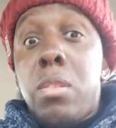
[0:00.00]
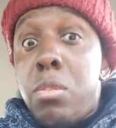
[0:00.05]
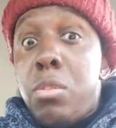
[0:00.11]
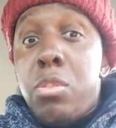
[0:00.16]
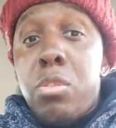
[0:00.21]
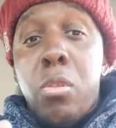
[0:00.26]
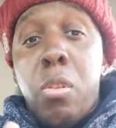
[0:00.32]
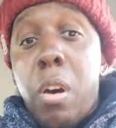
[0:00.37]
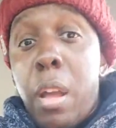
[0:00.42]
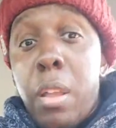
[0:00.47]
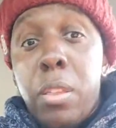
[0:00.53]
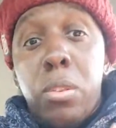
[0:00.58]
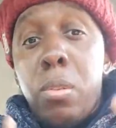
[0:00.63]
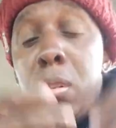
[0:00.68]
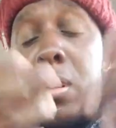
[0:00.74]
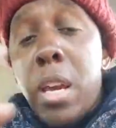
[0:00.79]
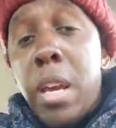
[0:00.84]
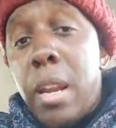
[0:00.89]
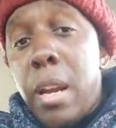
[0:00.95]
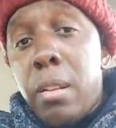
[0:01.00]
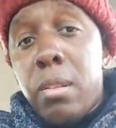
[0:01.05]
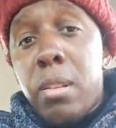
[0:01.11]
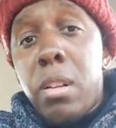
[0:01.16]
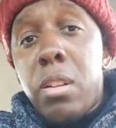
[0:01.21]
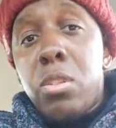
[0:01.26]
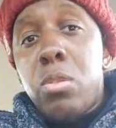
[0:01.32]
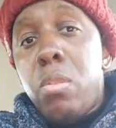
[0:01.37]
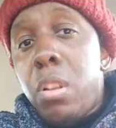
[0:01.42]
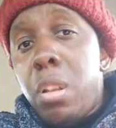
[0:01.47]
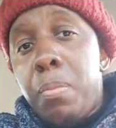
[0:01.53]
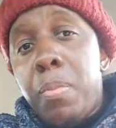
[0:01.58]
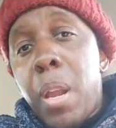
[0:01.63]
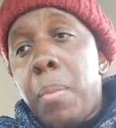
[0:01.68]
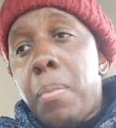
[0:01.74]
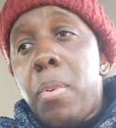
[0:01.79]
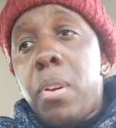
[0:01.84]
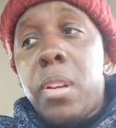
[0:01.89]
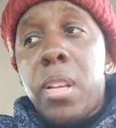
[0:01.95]
So I threw that out there: toilet
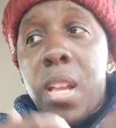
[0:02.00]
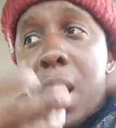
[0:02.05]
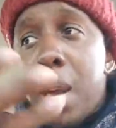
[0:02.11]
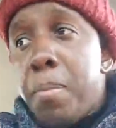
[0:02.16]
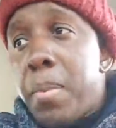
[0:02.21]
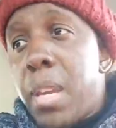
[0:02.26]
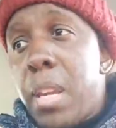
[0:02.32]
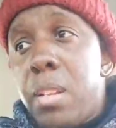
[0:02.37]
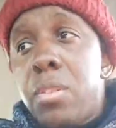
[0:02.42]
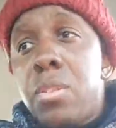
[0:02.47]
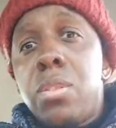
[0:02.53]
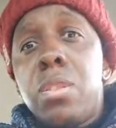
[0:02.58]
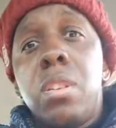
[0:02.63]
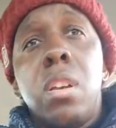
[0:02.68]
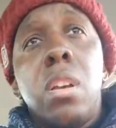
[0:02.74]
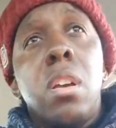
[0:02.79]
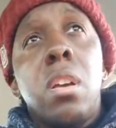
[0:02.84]
paper, napkins,